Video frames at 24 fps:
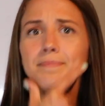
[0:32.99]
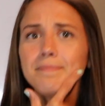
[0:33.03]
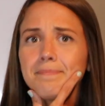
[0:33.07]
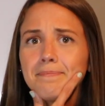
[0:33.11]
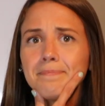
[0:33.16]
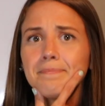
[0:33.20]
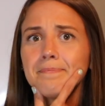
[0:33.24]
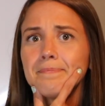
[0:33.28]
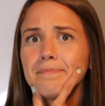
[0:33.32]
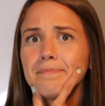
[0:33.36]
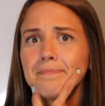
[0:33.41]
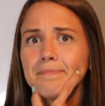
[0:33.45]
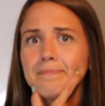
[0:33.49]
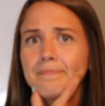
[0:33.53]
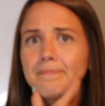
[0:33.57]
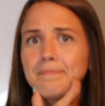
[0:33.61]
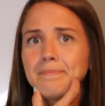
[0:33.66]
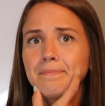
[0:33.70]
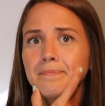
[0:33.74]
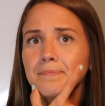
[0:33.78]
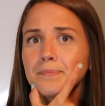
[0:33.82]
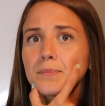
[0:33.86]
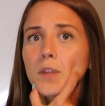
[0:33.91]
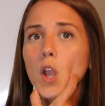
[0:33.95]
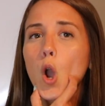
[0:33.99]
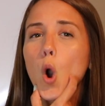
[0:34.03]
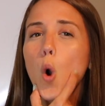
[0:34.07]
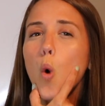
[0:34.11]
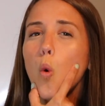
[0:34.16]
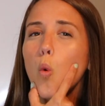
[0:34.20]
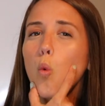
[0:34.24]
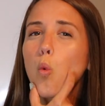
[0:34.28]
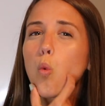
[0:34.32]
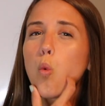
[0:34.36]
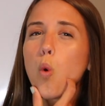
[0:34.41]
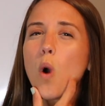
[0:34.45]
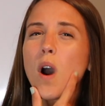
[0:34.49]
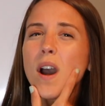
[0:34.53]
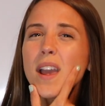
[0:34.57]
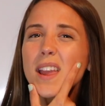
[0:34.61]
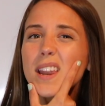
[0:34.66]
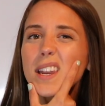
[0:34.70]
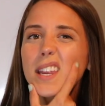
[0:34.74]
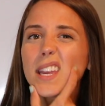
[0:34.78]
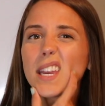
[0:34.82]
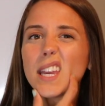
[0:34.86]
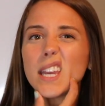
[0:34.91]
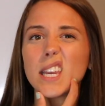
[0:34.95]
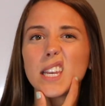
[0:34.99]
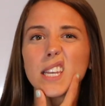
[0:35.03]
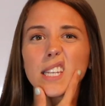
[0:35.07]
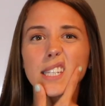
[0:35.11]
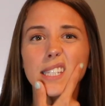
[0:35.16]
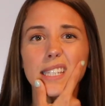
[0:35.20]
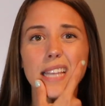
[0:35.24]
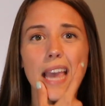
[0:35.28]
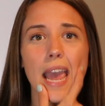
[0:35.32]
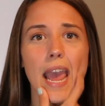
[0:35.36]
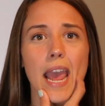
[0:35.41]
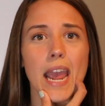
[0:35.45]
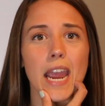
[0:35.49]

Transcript: Hmm, what is